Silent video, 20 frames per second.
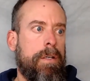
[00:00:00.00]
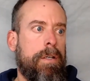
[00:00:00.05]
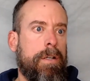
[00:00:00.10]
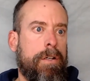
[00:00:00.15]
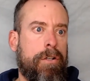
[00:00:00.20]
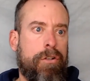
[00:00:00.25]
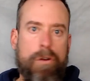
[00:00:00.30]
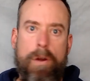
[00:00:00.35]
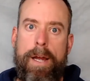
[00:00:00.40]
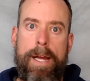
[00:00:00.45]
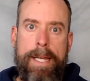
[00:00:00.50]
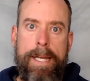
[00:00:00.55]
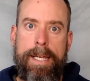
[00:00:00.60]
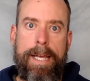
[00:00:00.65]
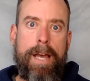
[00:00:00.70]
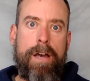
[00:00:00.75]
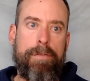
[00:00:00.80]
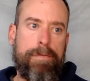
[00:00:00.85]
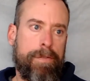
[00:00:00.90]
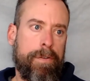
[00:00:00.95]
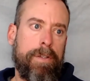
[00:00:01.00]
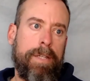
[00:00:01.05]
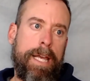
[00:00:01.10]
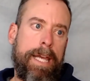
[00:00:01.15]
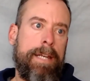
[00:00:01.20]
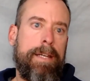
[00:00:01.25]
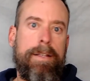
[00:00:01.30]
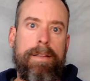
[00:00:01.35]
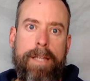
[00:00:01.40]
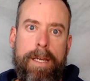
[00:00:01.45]
crying out for
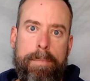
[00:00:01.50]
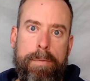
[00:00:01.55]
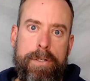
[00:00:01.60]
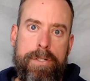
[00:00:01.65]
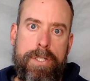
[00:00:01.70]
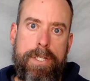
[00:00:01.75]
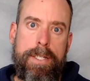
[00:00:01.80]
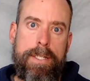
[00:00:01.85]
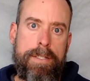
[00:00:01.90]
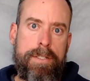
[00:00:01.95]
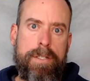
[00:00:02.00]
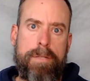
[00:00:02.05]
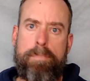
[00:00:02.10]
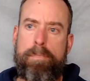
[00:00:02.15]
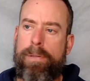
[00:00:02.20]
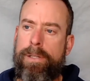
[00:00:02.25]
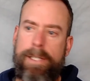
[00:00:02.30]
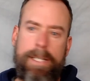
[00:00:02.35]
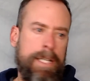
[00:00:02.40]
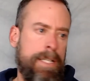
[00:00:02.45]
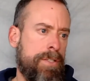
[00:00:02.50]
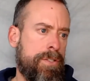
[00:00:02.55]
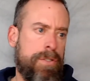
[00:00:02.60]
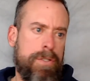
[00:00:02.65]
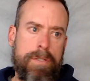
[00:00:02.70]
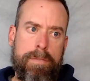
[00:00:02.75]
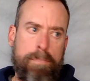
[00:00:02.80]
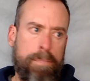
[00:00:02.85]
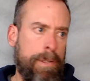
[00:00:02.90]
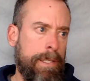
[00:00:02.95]
Lady Liberty to
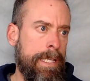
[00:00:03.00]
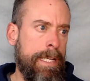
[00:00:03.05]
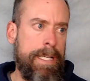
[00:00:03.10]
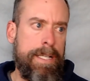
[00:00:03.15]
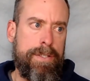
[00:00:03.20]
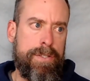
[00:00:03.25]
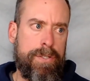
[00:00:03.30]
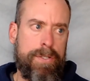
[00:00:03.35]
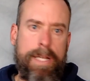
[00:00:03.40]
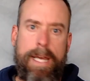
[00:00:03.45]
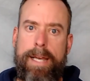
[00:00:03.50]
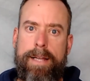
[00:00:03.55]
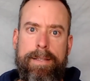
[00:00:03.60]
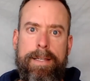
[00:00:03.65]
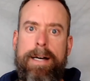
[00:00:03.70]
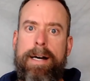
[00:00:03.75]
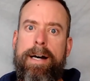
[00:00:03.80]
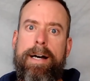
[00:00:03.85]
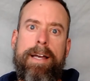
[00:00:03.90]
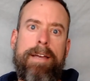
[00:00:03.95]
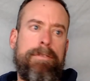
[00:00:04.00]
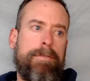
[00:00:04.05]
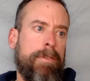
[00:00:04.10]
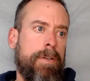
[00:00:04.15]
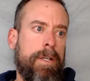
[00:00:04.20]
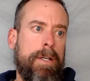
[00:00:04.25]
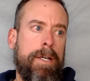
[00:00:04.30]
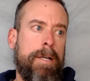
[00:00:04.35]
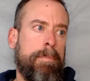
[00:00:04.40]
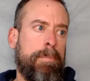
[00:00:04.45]
please, please stay alive.
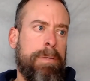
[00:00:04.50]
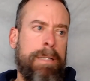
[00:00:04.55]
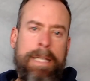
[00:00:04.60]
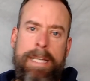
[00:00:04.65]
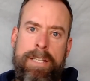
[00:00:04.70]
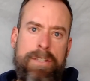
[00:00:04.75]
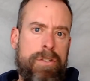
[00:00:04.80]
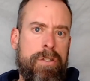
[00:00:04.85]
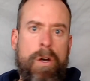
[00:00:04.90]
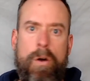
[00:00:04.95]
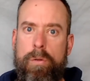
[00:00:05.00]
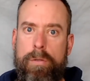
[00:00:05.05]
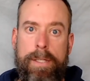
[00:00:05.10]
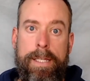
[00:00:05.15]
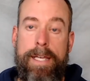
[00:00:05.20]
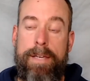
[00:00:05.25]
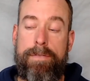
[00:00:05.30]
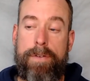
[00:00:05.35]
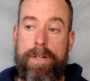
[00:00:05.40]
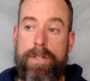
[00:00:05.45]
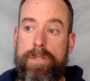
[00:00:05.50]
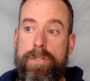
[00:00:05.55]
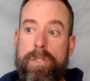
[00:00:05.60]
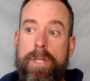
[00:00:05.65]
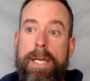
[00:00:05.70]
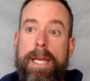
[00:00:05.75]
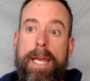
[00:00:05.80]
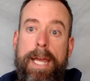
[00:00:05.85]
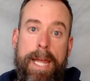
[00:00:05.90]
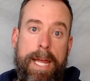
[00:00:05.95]
Please don't leave us.
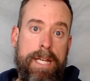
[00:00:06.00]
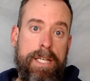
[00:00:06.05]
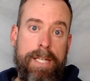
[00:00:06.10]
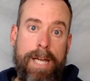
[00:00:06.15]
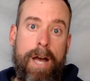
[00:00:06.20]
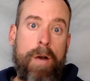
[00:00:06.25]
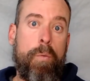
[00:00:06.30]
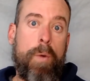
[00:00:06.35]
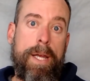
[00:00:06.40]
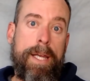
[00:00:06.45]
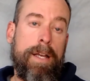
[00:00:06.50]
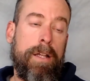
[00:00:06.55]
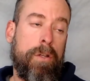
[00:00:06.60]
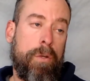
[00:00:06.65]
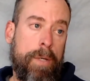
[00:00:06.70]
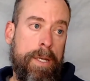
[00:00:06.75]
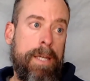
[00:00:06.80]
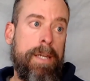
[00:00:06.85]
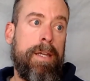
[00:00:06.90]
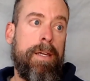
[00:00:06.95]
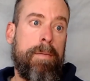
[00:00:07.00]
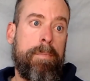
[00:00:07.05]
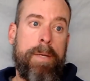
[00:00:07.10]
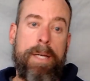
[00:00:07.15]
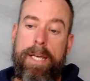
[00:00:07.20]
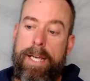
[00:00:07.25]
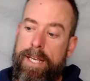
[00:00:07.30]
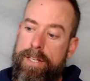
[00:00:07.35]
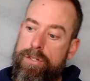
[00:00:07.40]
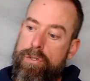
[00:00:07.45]
And Yahweh Elohim
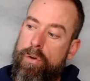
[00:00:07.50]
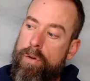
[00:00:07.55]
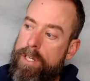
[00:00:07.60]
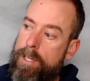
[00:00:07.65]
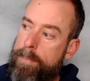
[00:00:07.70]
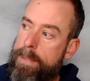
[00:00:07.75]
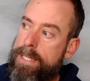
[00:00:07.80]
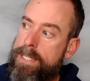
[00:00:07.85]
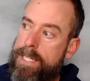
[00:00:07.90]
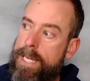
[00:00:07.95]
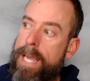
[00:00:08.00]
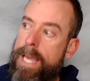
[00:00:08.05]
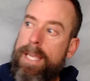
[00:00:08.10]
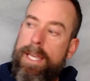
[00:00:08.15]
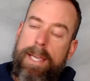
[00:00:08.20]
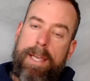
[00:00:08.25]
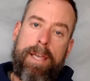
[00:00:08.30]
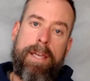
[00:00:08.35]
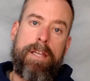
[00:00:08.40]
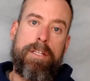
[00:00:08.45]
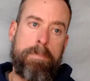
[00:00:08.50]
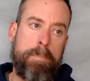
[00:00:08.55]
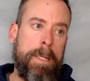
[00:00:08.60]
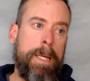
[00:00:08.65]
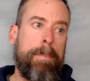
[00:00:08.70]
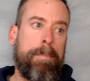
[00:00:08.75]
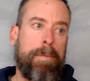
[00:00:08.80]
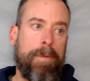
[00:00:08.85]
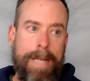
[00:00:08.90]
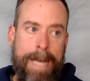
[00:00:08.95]
is going to be taking his
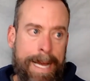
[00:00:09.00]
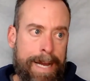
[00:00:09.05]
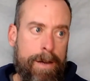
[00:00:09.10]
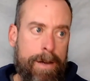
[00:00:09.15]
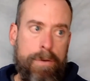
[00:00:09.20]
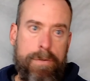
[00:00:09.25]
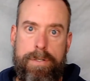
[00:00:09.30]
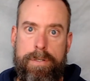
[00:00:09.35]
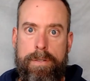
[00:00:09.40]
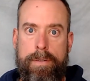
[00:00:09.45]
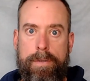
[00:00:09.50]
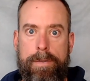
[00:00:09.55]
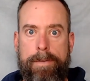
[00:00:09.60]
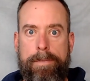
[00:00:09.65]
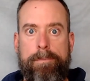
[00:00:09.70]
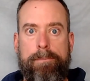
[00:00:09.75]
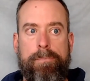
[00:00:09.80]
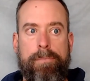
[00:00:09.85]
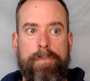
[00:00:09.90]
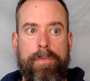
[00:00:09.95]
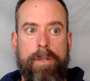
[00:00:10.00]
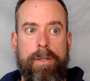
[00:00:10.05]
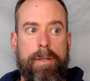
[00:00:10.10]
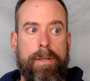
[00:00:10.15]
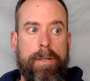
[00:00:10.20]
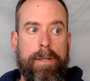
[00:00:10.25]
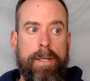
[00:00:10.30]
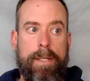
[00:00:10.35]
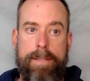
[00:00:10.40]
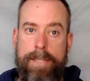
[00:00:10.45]
people out.
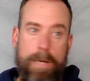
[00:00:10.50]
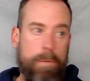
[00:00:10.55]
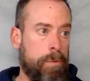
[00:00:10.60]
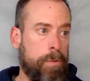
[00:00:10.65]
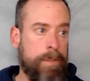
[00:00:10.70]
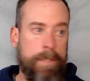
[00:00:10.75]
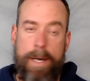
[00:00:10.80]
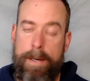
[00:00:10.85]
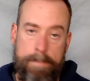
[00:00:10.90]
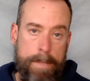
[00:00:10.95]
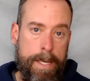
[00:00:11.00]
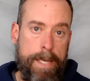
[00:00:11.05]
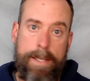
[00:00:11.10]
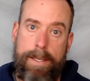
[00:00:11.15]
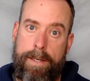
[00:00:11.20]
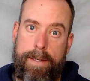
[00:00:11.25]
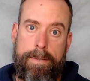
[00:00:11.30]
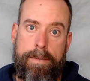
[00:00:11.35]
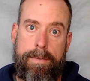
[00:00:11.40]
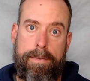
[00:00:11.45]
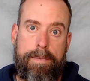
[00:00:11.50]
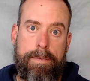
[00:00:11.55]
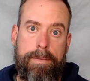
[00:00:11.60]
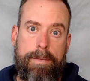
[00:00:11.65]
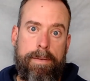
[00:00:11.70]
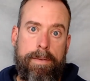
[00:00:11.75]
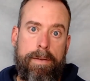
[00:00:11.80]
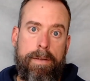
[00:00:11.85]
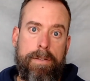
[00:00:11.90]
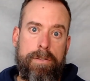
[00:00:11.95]
And they will not make it.
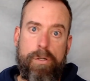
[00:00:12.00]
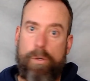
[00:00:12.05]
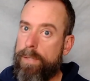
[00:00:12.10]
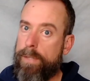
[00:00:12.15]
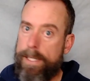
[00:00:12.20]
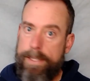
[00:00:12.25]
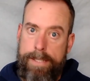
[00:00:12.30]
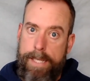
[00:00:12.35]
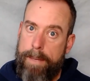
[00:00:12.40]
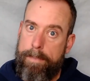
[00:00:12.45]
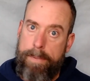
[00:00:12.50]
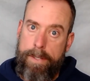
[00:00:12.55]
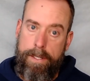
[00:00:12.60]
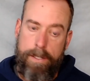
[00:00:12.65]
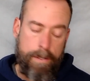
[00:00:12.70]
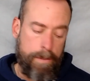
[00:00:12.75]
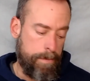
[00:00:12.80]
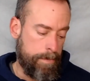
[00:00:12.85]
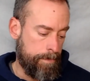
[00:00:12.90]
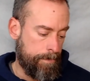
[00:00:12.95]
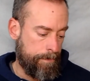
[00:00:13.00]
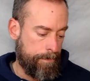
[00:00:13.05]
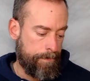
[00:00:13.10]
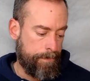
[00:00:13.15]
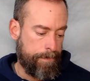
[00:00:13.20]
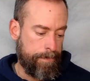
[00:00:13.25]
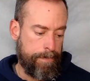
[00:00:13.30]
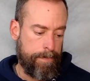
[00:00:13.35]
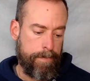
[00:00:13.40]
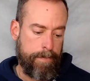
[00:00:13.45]
Don't let that be you.
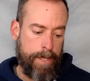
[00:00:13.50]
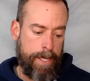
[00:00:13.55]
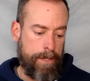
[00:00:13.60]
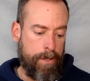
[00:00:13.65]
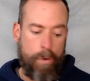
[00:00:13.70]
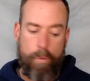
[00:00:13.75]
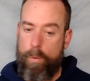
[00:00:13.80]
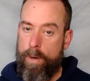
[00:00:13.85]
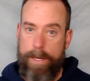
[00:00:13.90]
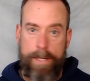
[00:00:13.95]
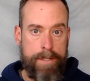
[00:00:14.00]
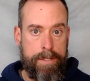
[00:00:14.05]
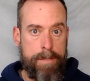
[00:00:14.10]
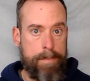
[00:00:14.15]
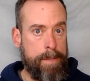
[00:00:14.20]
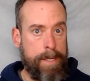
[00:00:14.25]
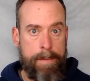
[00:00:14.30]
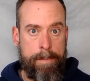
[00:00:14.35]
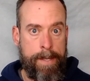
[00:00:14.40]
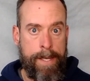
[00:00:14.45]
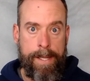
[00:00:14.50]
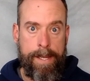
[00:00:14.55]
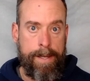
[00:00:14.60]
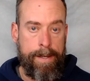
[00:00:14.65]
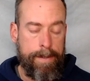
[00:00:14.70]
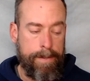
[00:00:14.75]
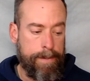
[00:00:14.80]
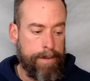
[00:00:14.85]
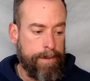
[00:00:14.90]
I don't want it to be me.